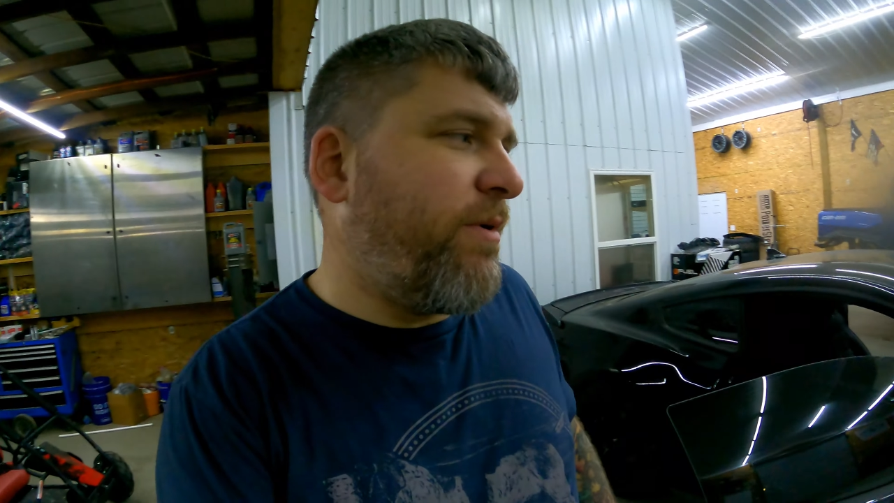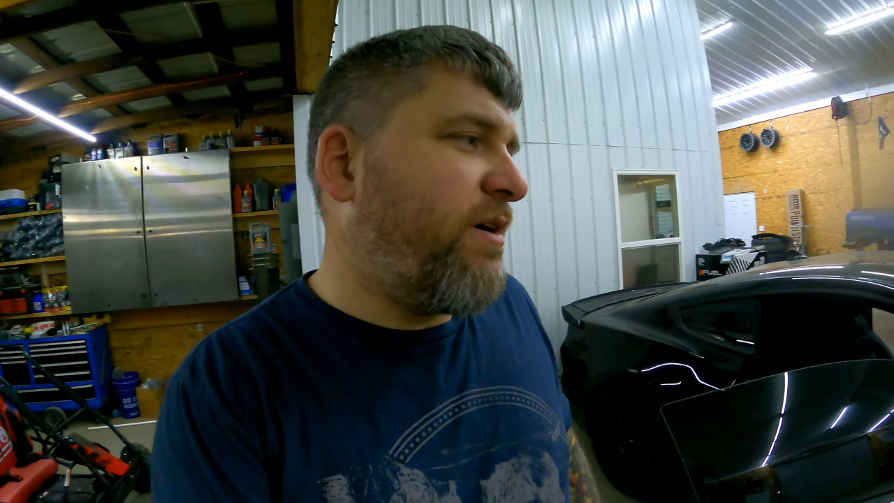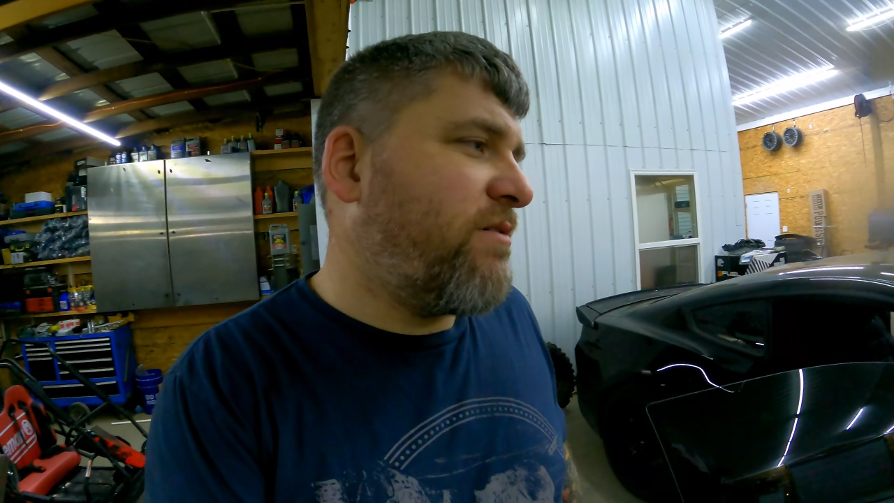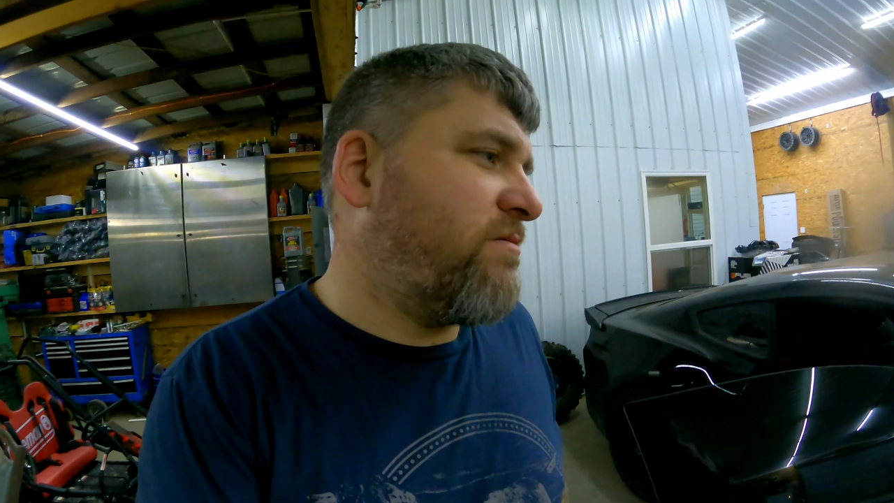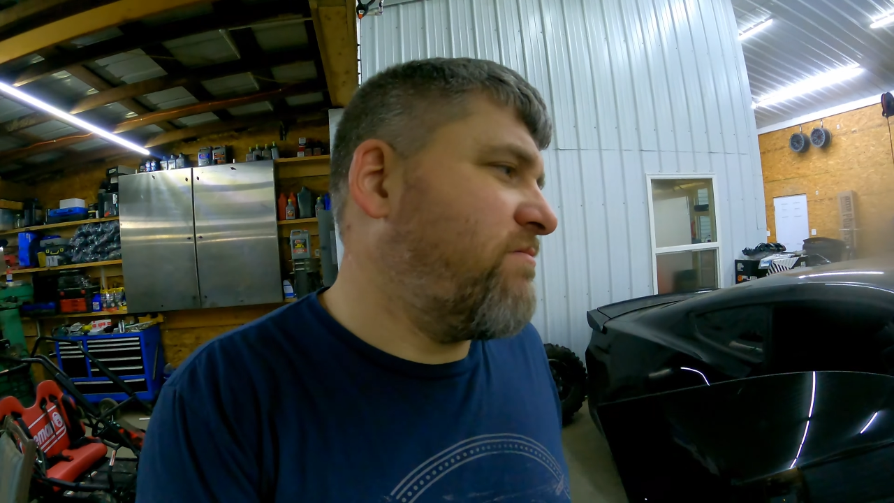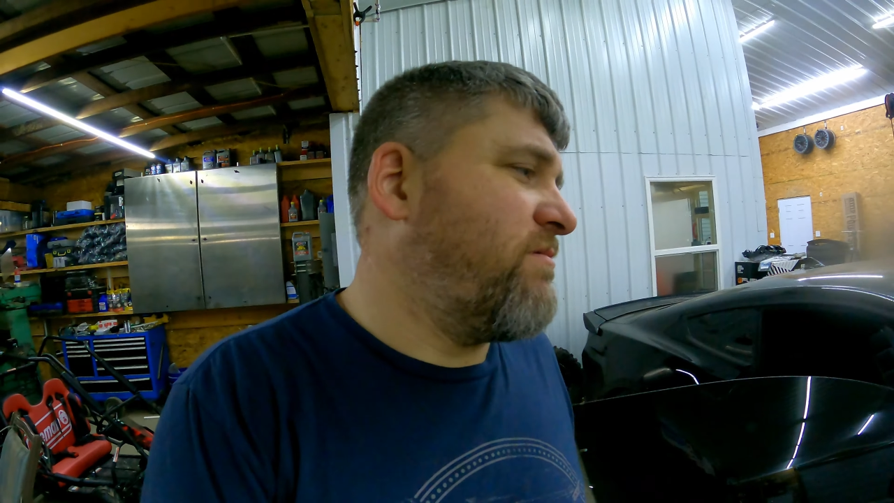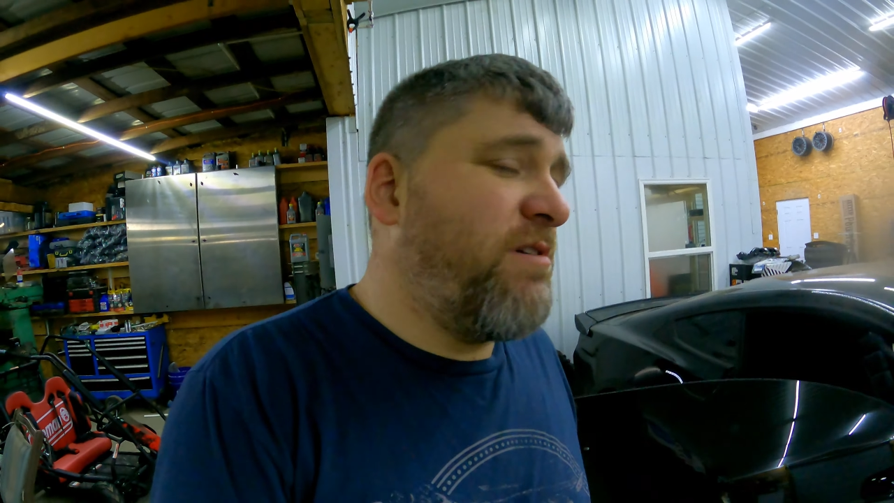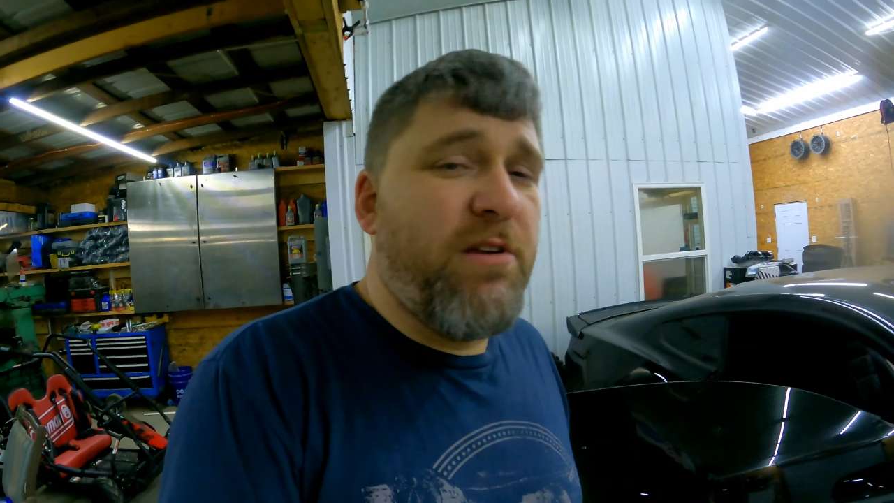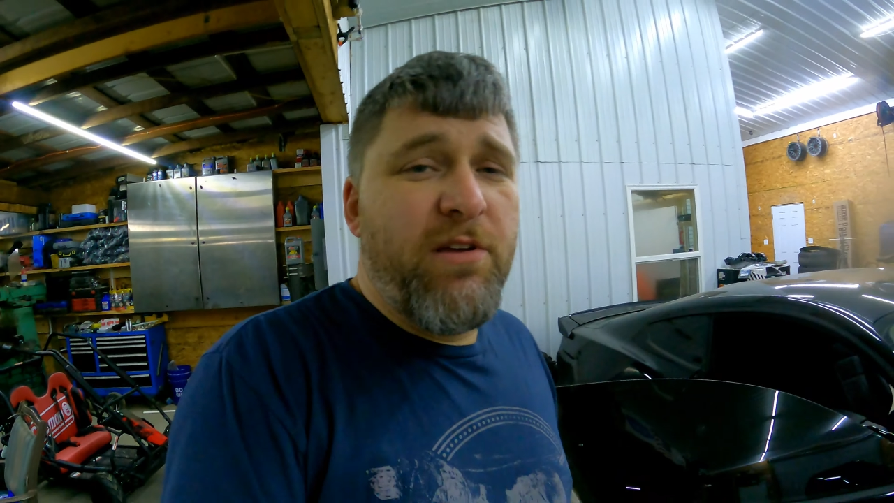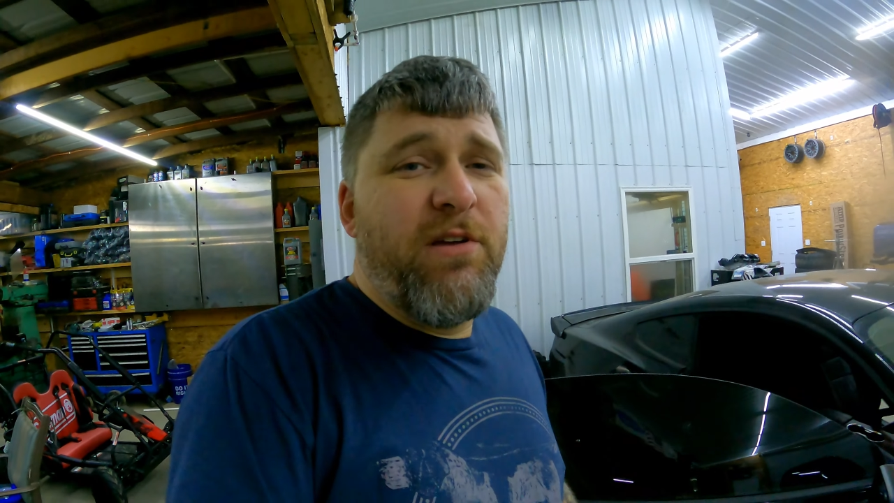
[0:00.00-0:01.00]
about,
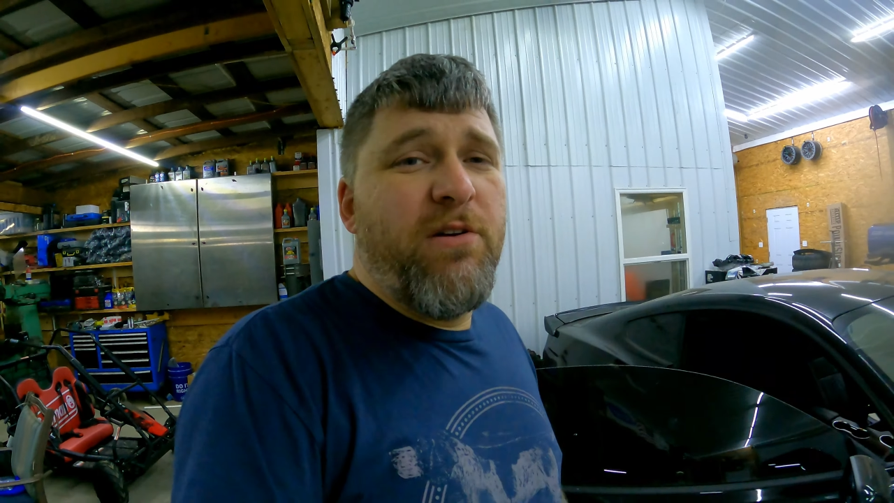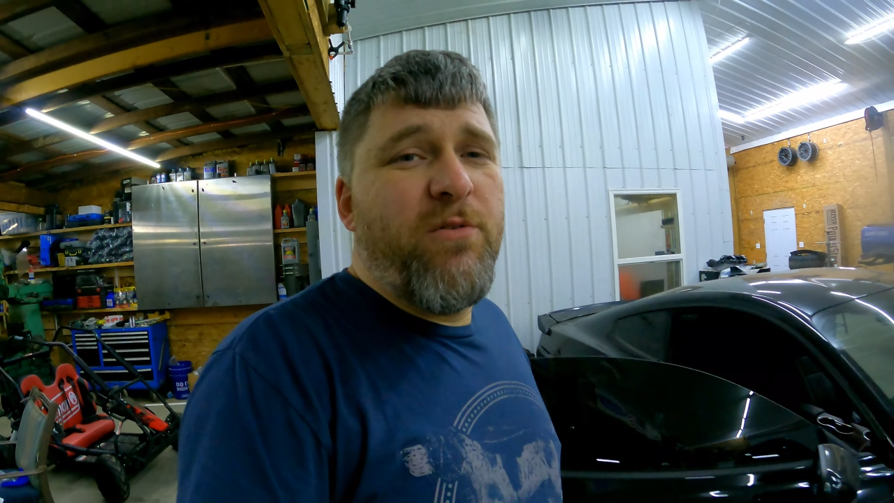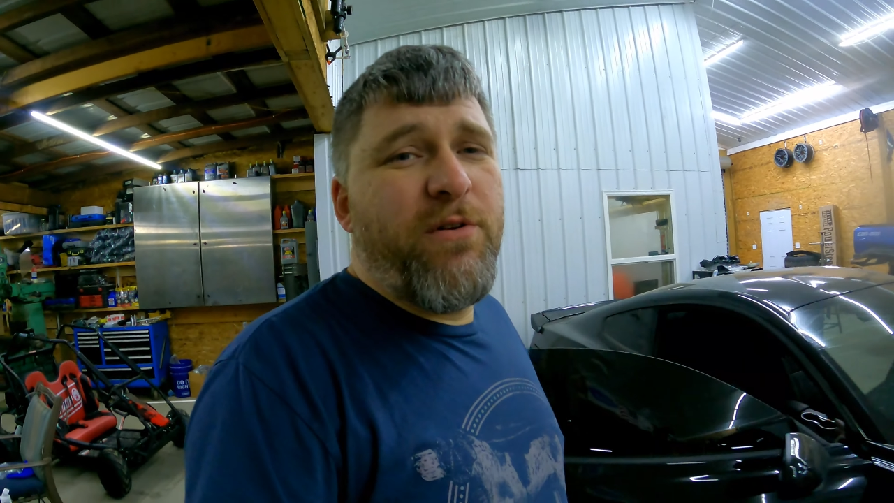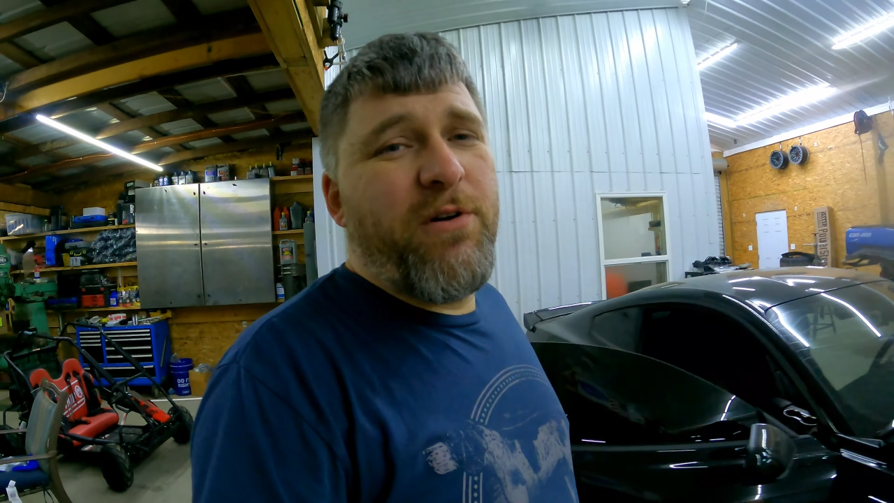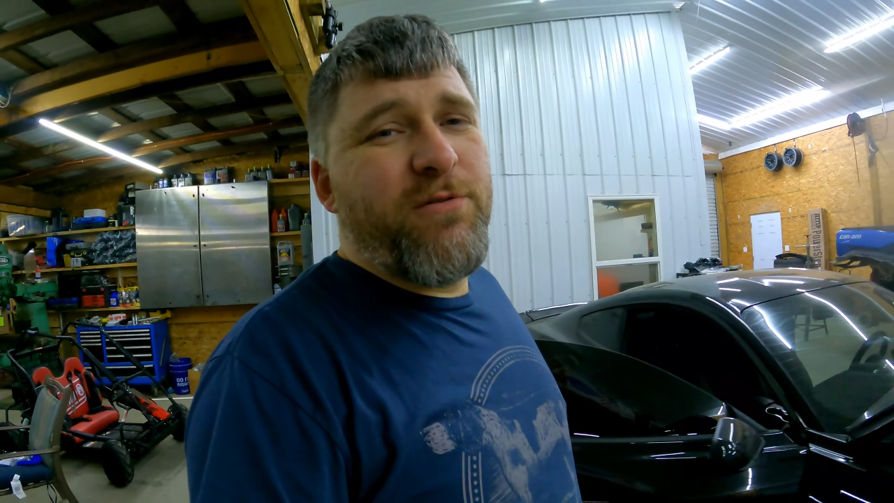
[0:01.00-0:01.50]
what